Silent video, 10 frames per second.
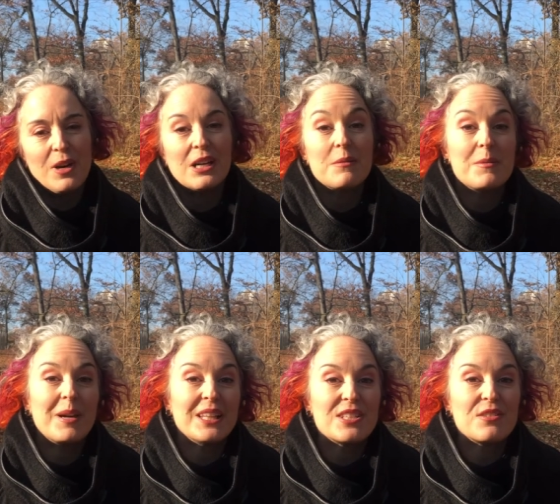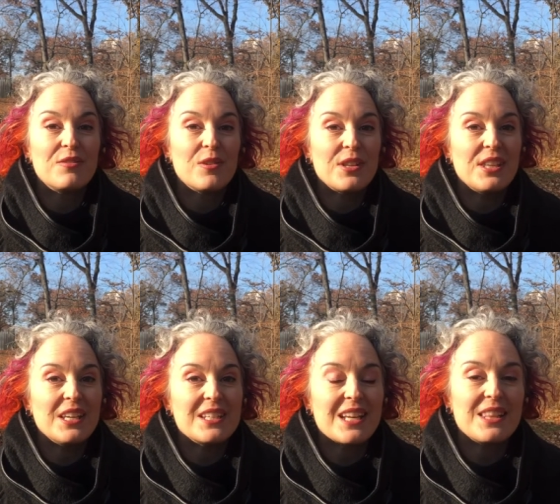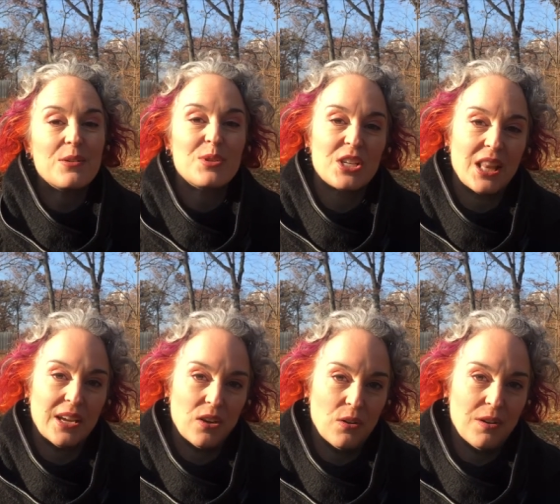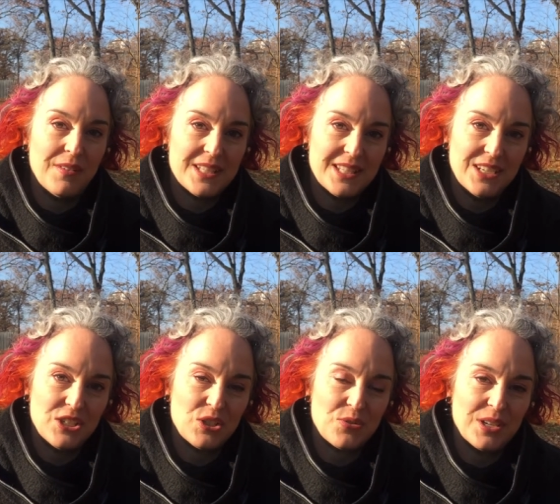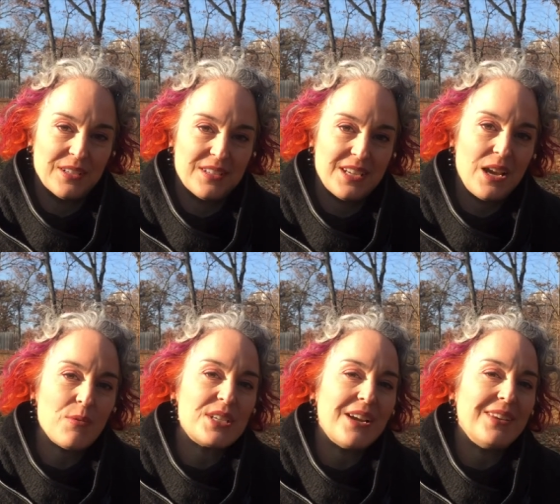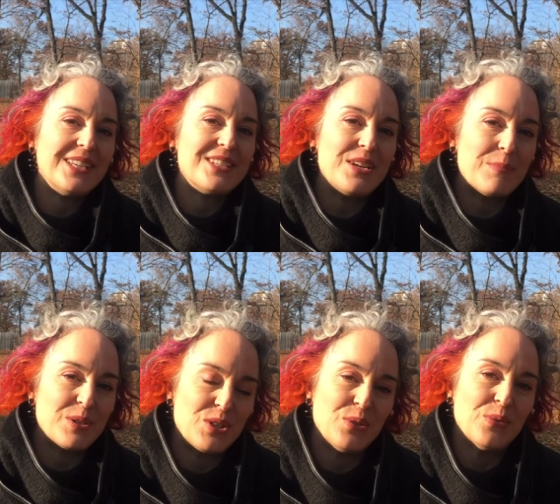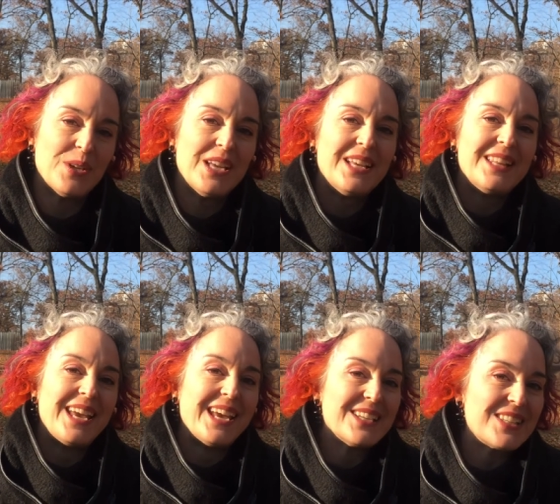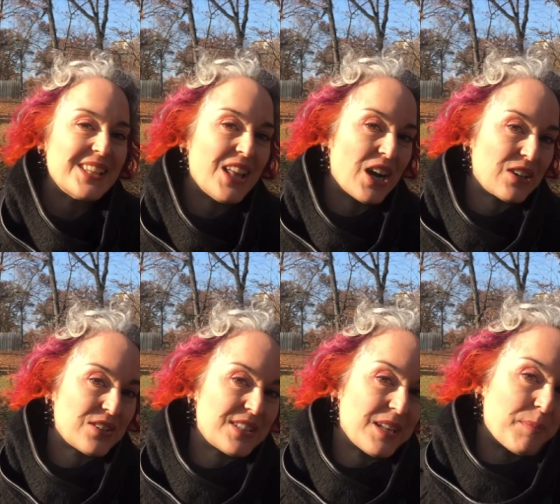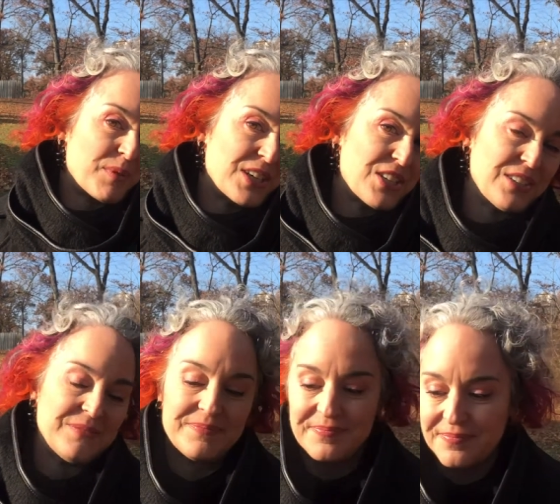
Welcome to my list of four things I think we should let go of as an industry. Today we're diving into number two the ales and lagers separation.